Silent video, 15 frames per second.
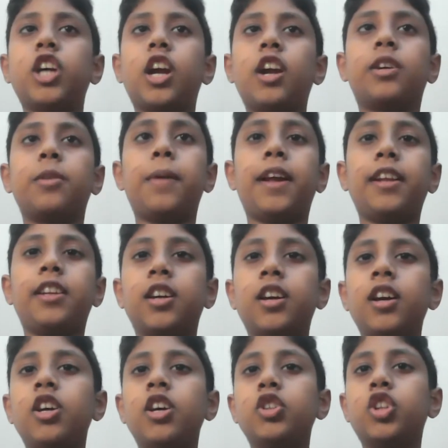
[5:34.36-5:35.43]
share and comment
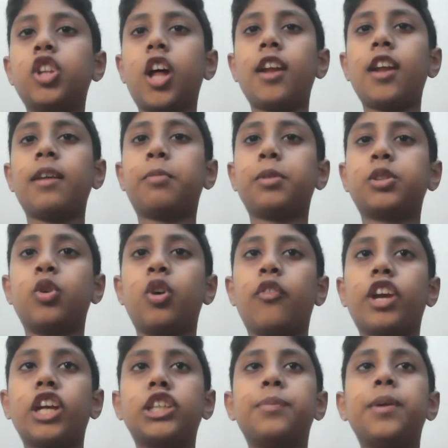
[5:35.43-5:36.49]
so that and press the
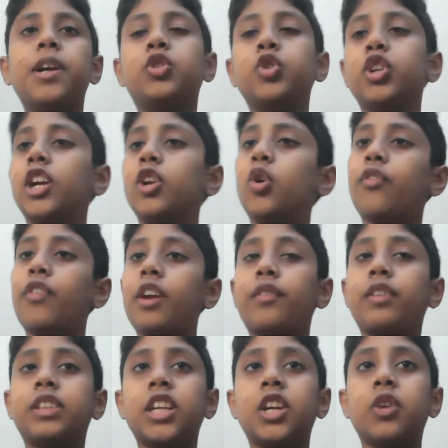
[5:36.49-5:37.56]
notification button so you get notified if
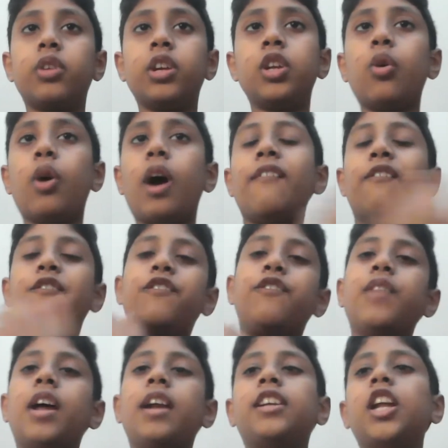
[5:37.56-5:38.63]
we send a video and,
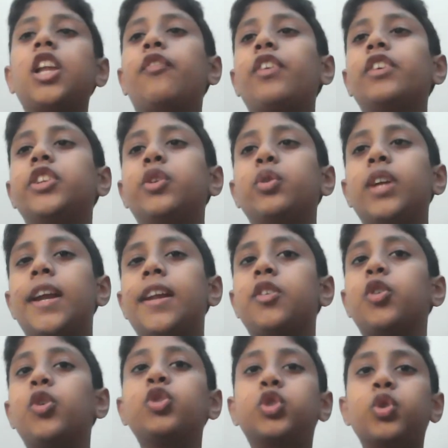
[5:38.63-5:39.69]
and tell your friends to do that
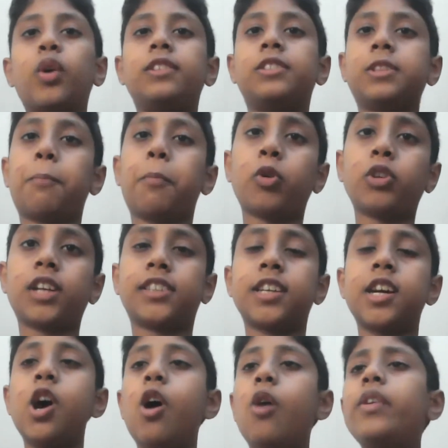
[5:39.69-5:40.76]
also and support us.
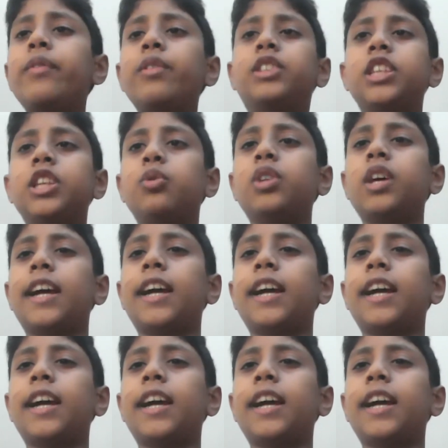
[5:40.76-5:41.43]
We will see you in the